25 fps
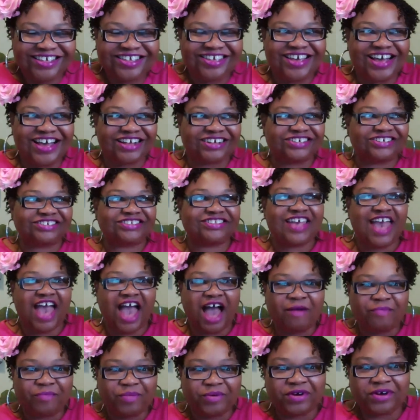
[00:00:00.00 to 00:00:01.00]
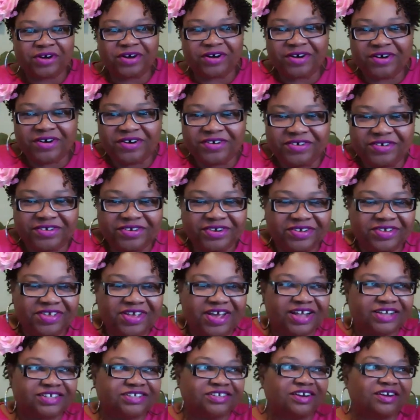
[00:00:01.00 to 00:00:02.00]
you got your scalpel, you know, you
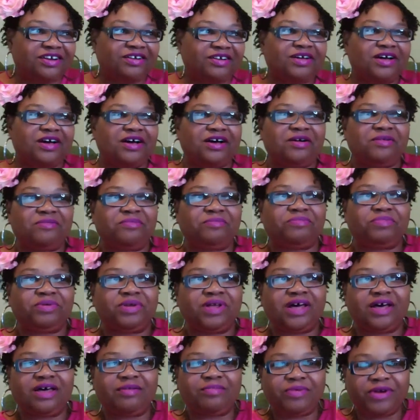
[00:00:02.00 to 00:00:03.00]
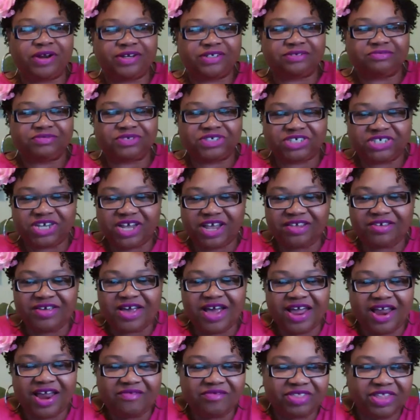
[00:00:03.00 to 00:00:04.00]
got your um, blood pressure machine, you
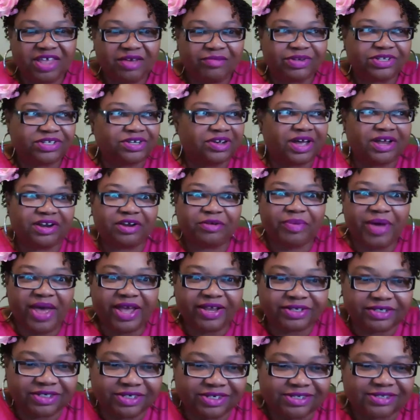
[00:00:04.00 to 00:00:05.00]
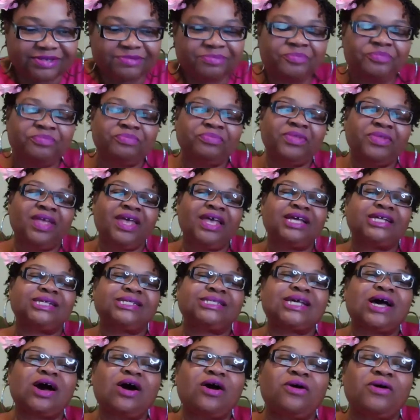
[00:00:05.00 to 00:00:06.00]
got everything, but you don't have no patients.
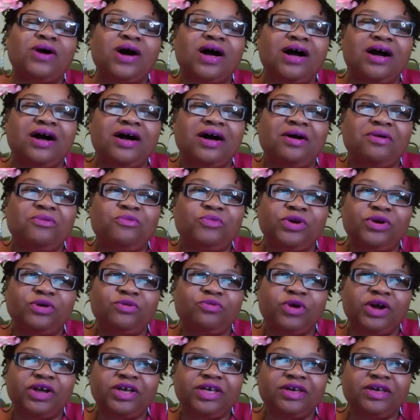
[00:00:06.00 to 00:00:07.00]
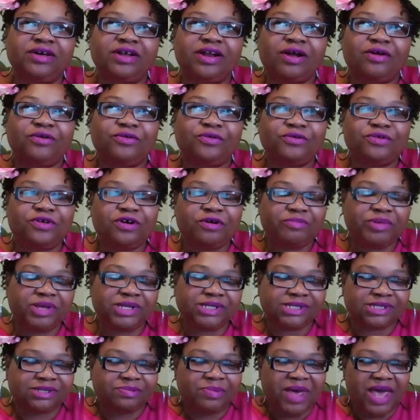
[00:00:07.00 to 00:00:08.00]
So um, we're working on our Google
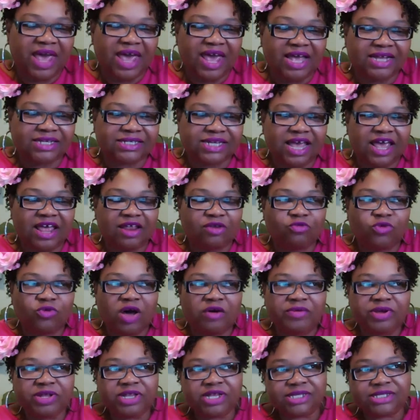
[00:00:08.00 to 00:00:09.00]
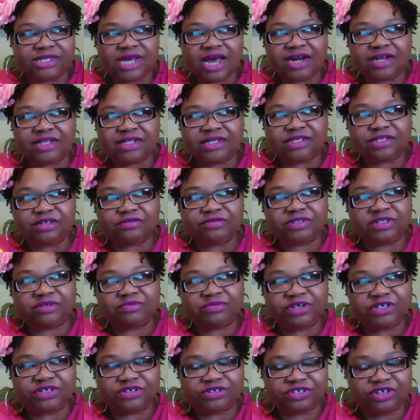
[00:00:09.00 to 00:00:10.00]
business page, and what we decided to do with the
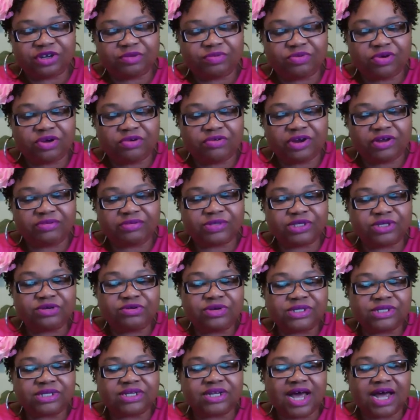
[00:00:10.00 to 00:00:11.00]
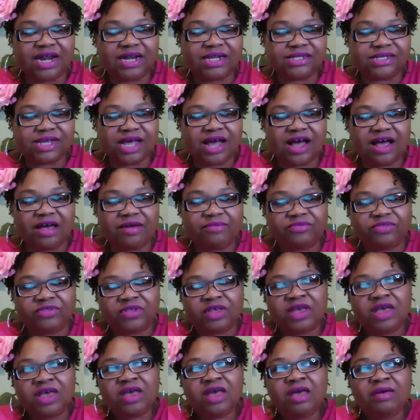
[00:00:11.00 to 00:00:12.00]
mentorship program too is a lot of times
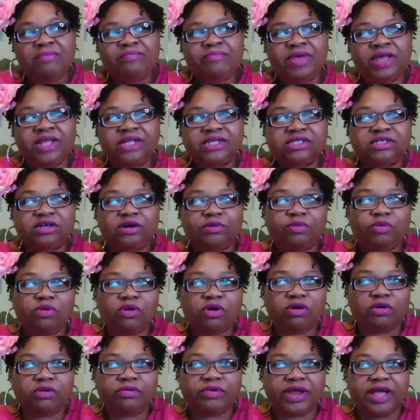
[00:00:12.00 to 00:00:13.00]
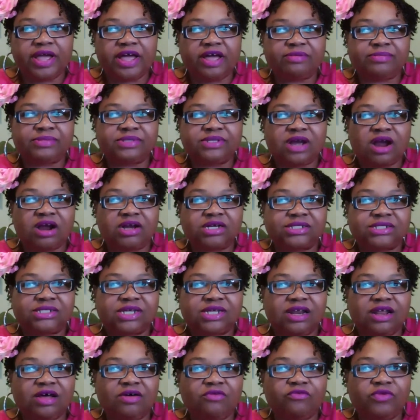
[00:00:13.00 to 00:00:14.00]
mentor programs are
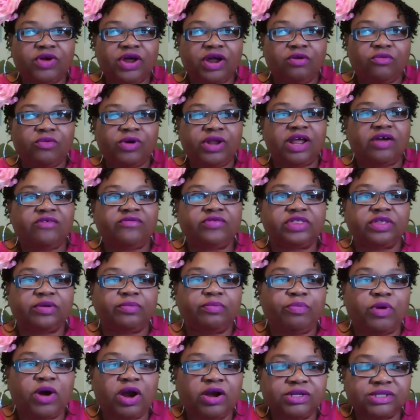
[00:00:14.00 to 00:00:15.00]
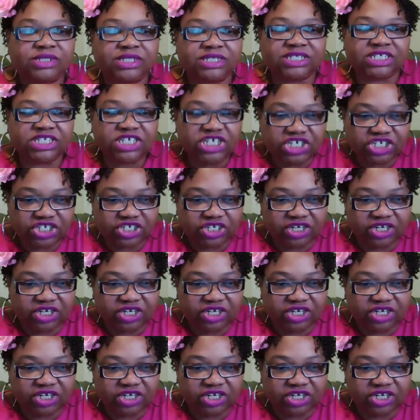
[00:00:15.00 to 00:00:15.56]
set up where whatever the person teaching